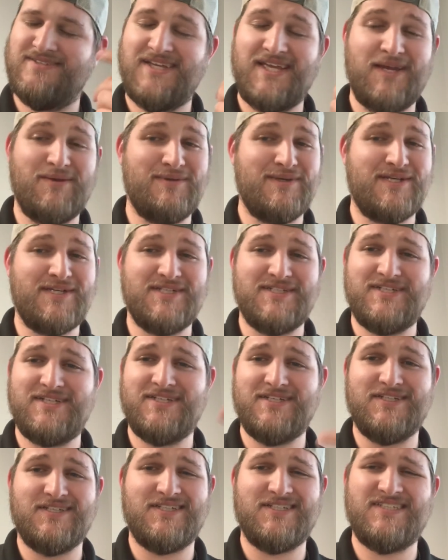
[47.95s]
And we're going
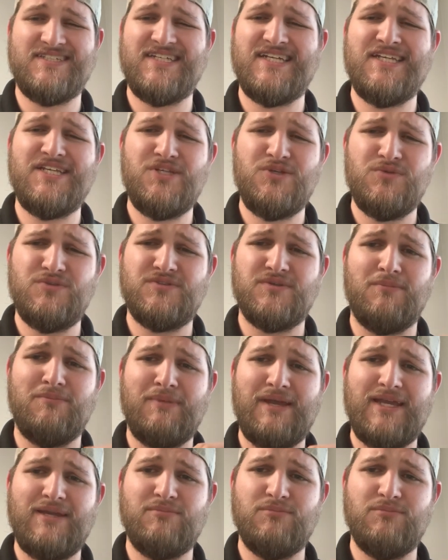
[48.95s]
to continue to make